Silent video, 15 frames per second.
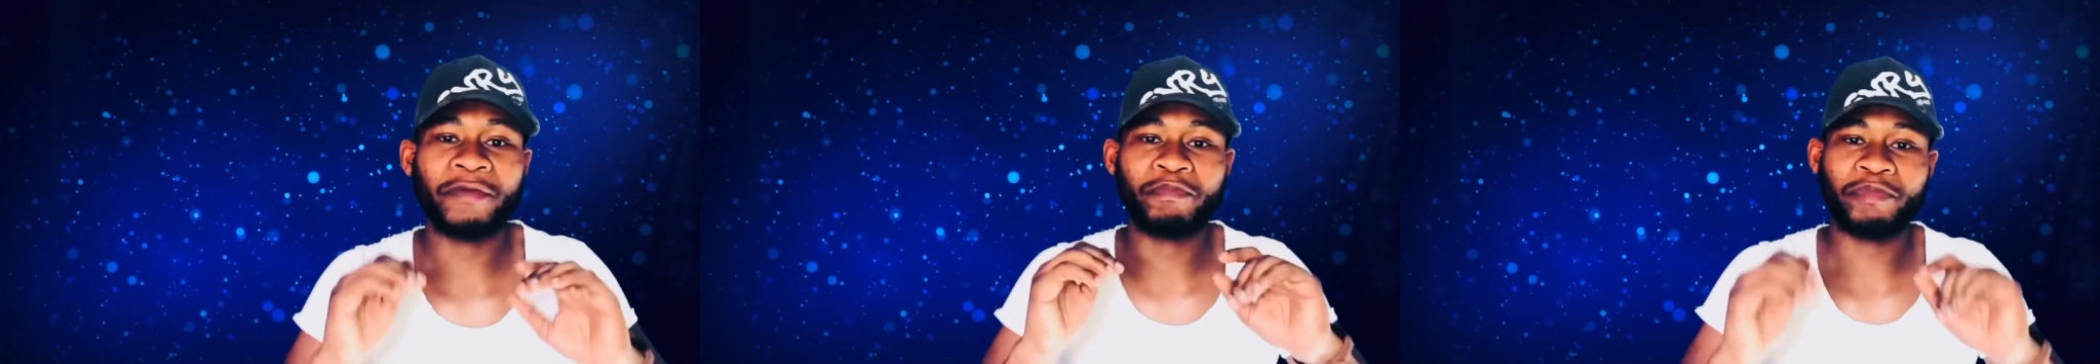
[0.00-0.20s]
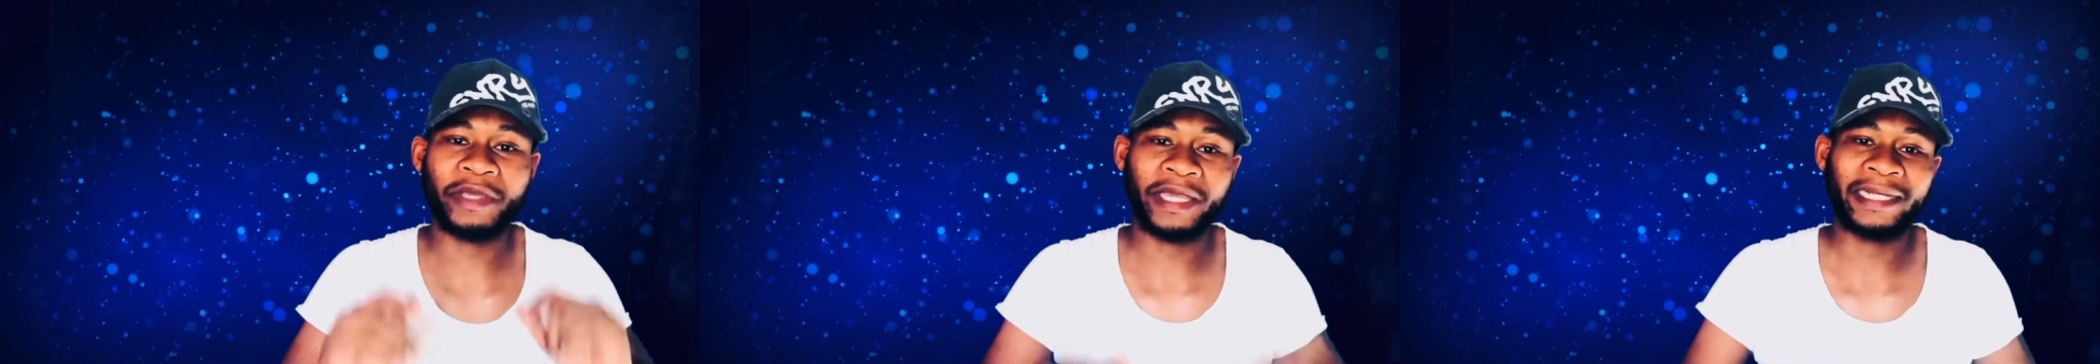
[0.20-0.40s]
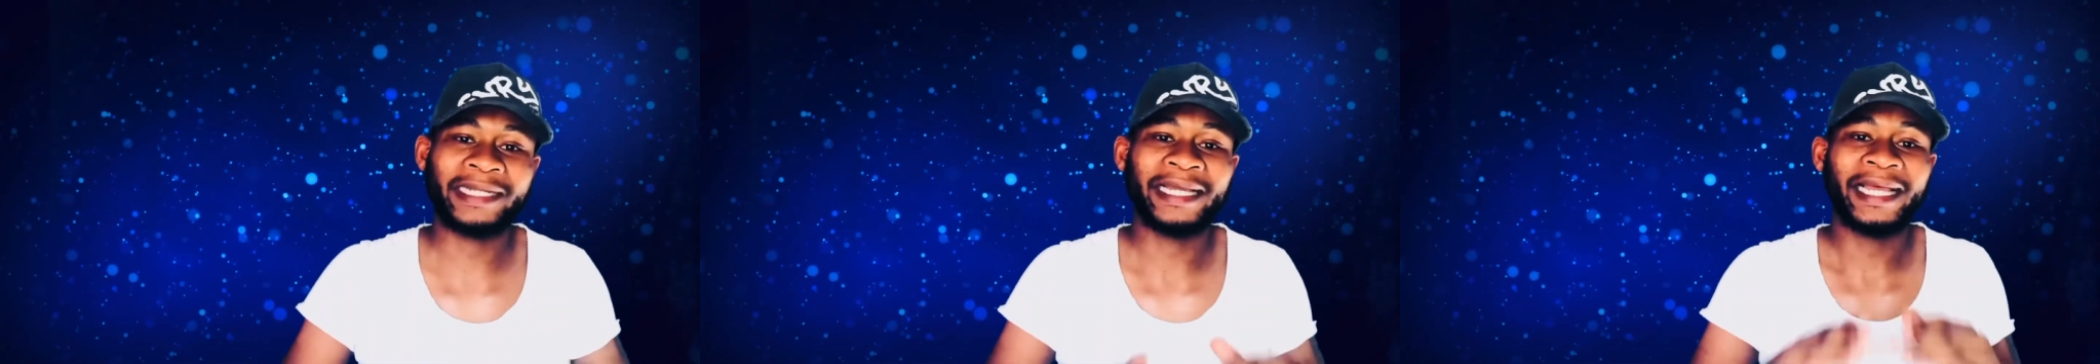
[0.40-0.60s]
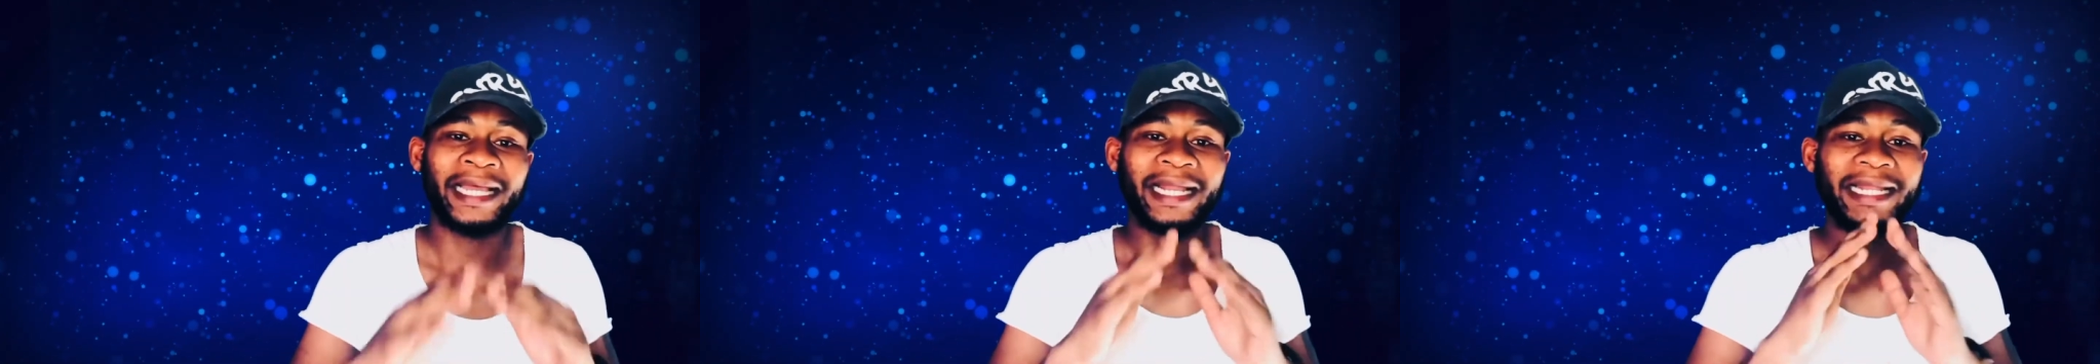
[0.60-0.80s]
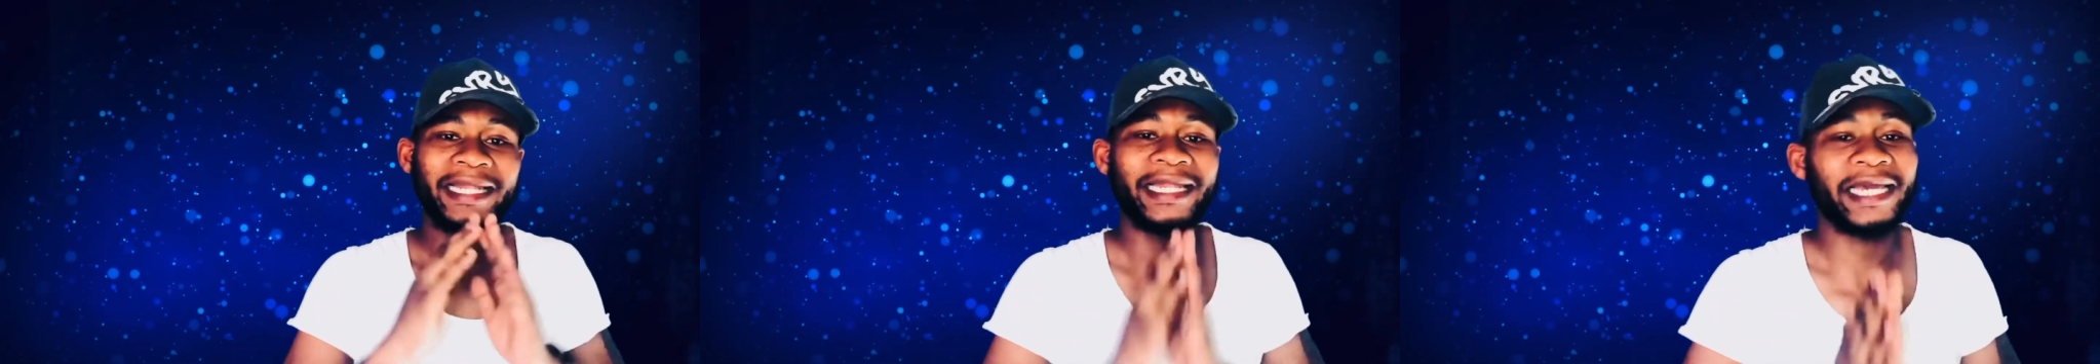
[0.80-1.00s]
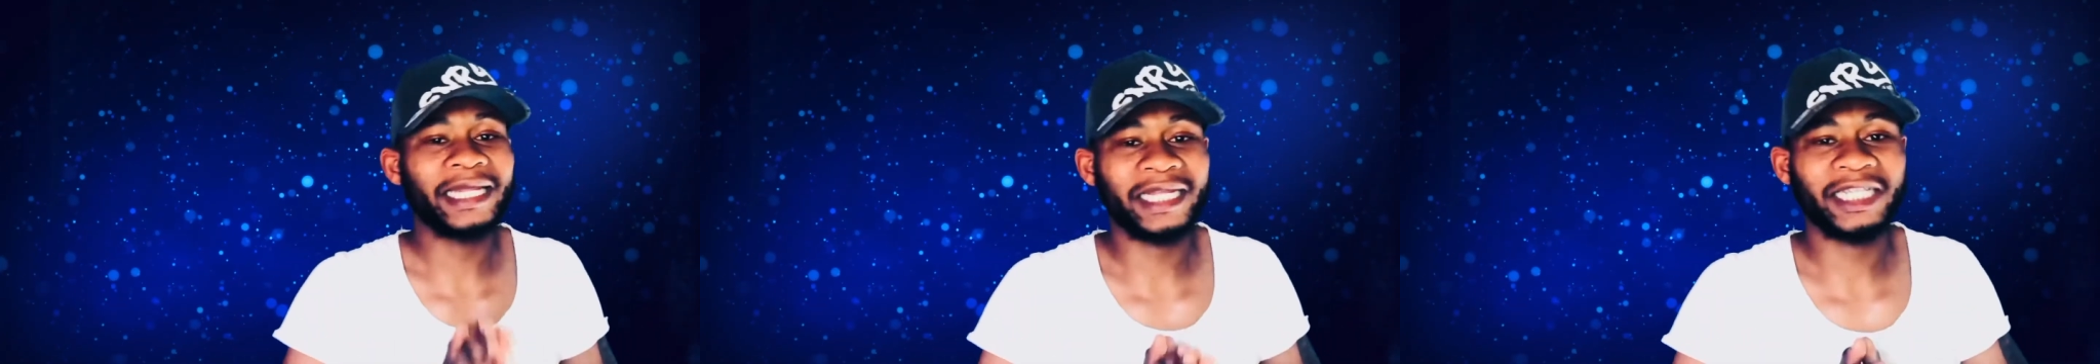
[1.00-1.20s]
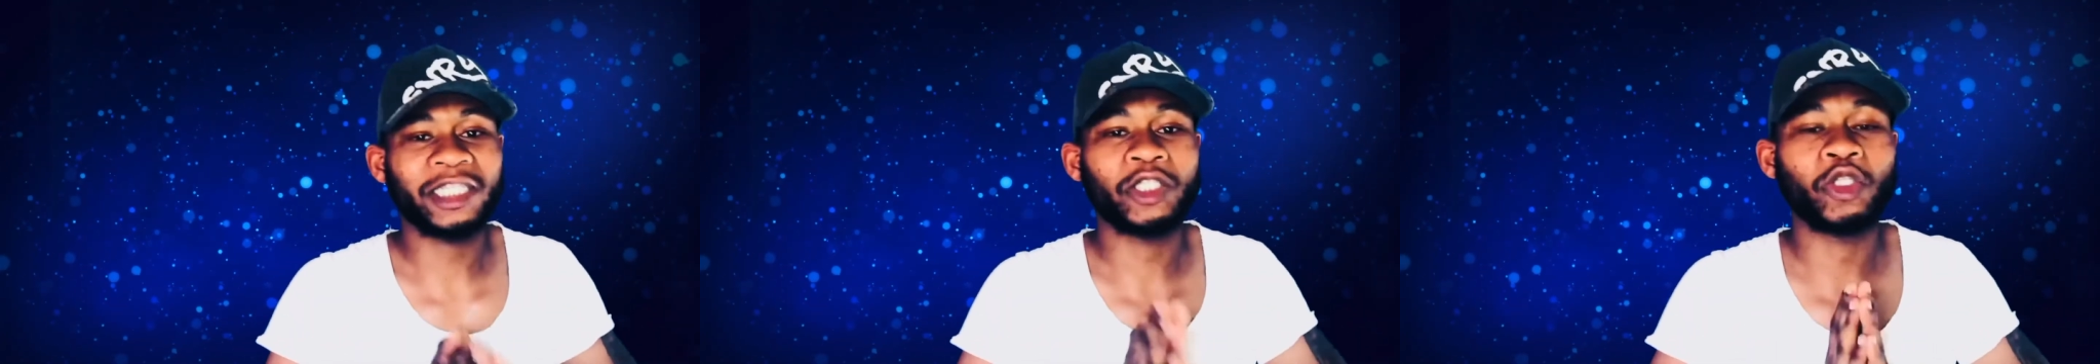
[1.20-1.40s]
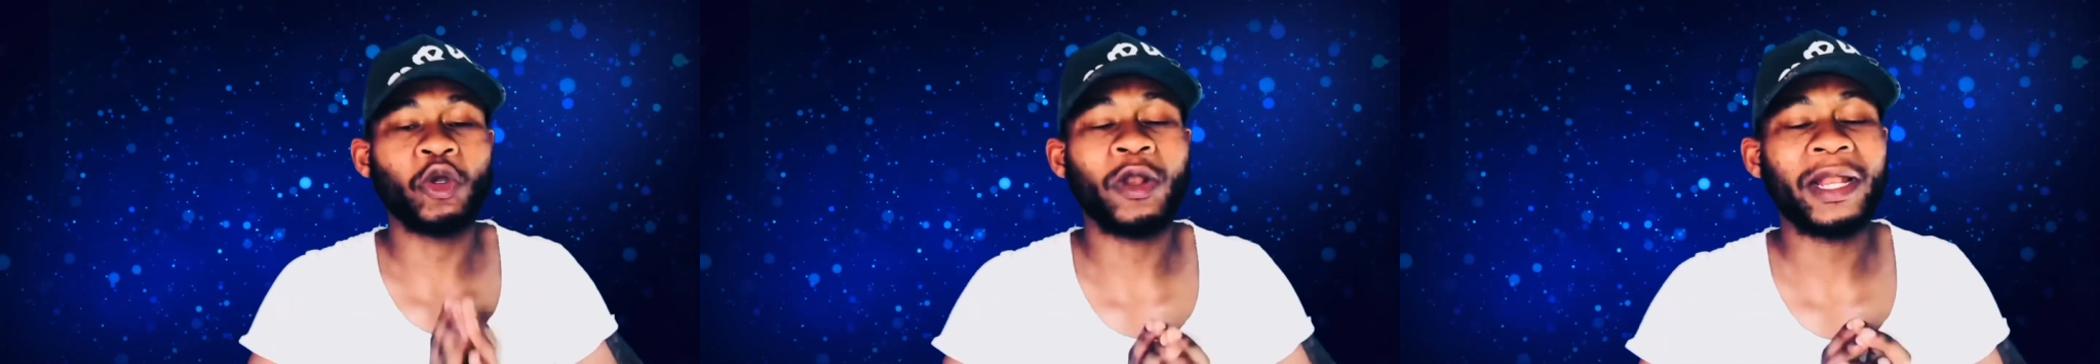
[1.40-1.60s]
beard. Ladies
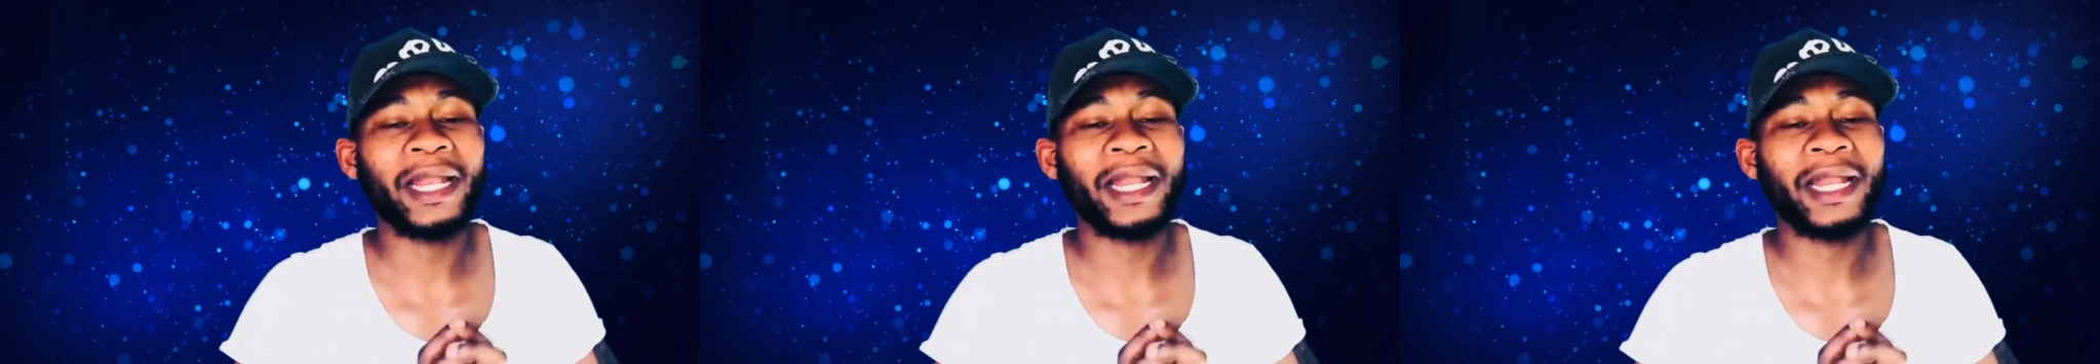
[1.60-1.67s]
don't